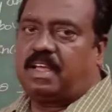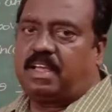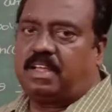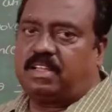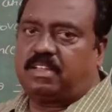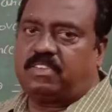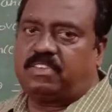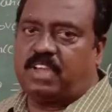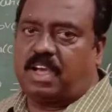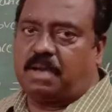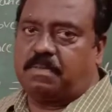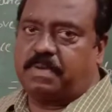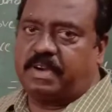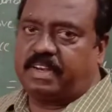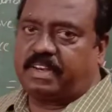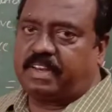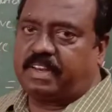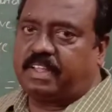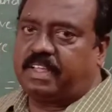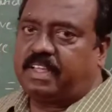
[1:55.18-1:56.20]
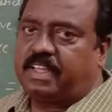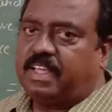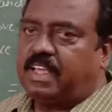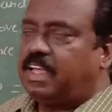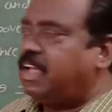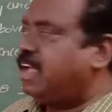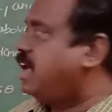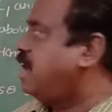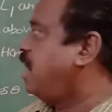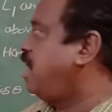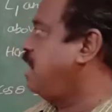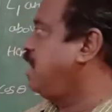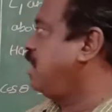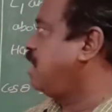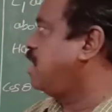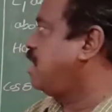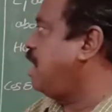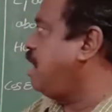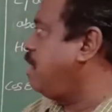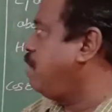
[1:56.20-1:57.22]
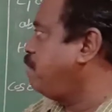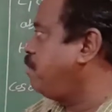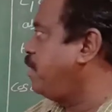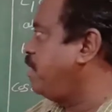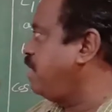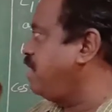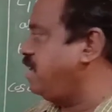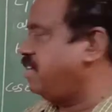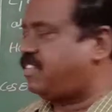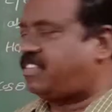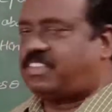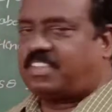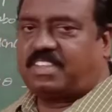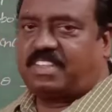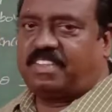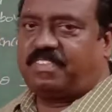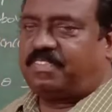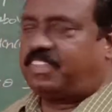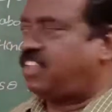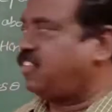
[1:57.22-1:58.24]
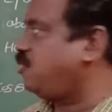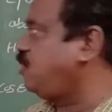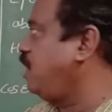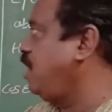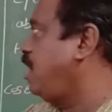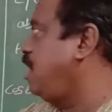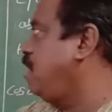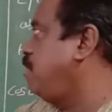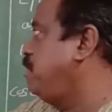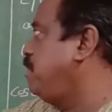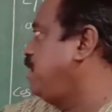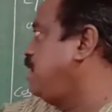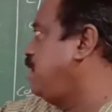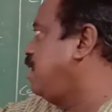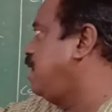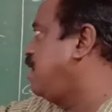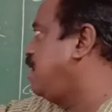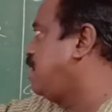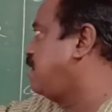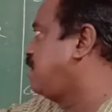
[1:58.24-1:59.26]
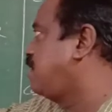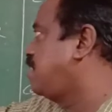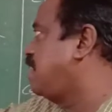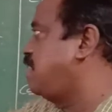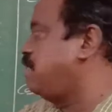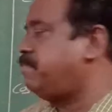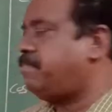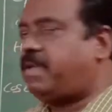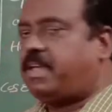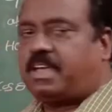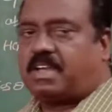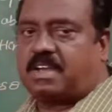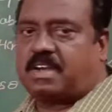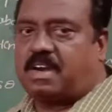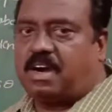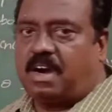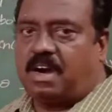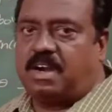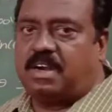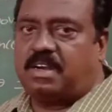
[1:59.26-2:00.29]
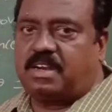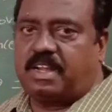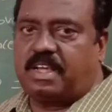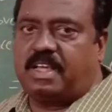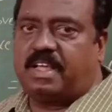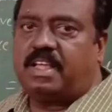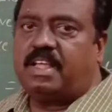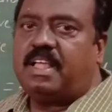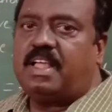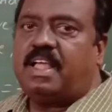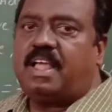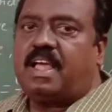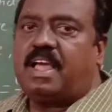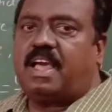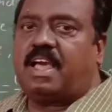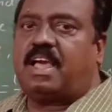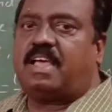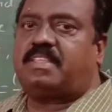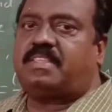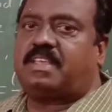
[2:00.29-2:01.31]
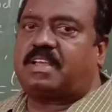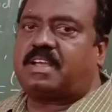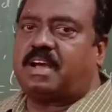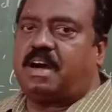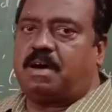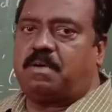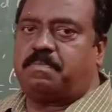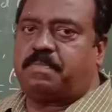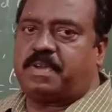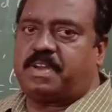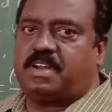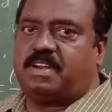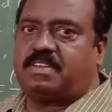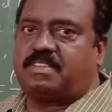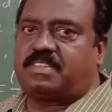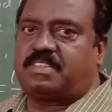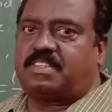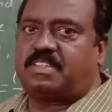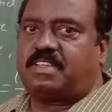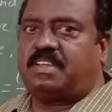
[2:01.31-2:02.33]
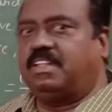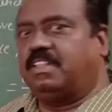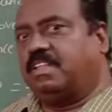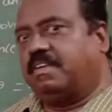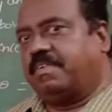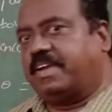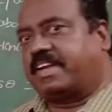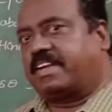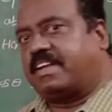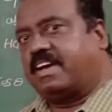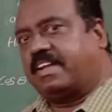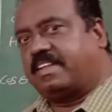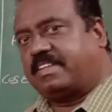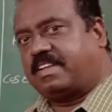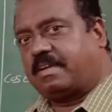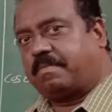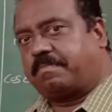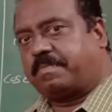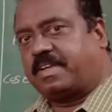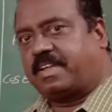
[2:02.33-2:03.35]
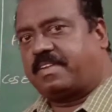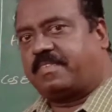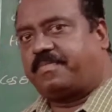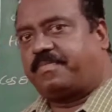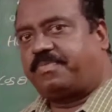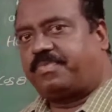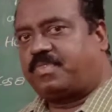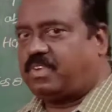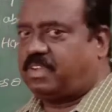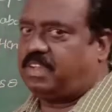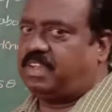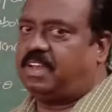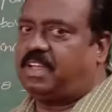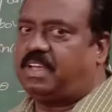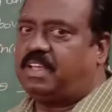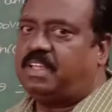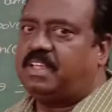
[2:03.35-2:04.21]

geometry. And components, the same DRs can be called as components in the vector chapter. Okay, na?